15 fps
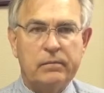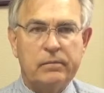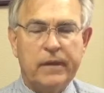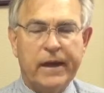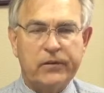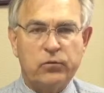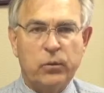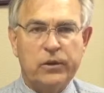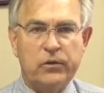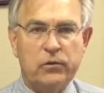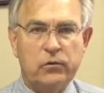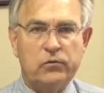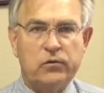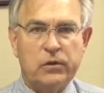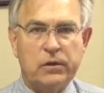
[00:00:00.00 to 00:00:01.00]
that's what
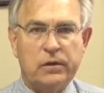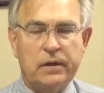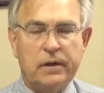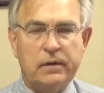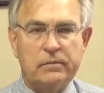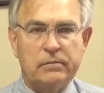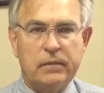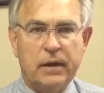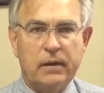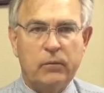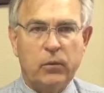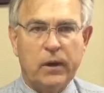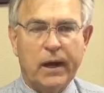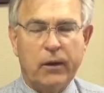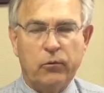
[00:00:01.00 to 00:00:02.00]

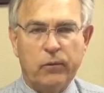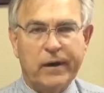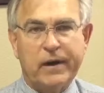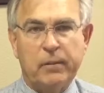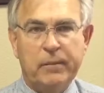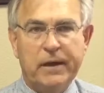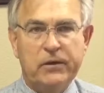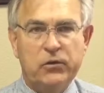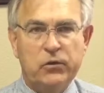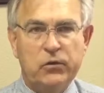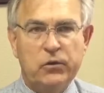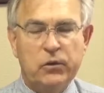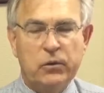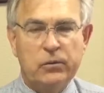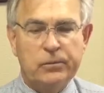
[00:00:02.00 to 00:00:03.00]
what I would recommend you
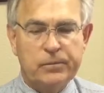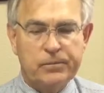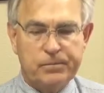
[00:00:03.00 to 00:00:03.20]
do.